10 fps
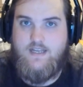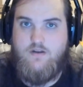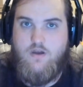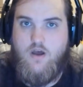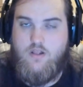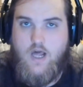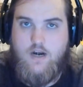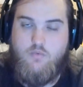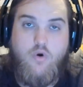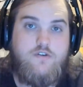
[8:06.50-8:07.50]
that a lot
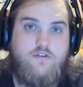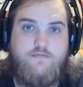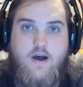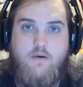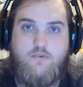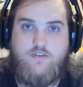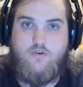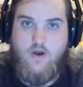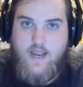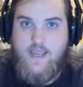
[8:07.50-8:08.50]
of wars are fought
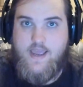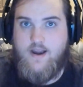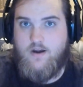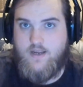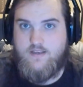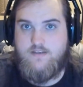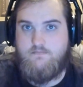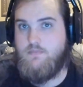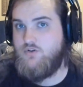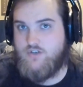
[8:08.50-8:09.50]
with gray areas.
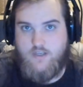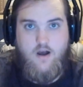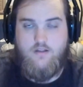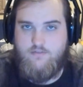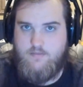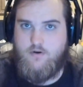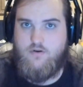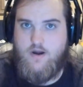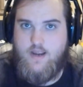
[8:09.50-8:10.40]
Mostly all of them are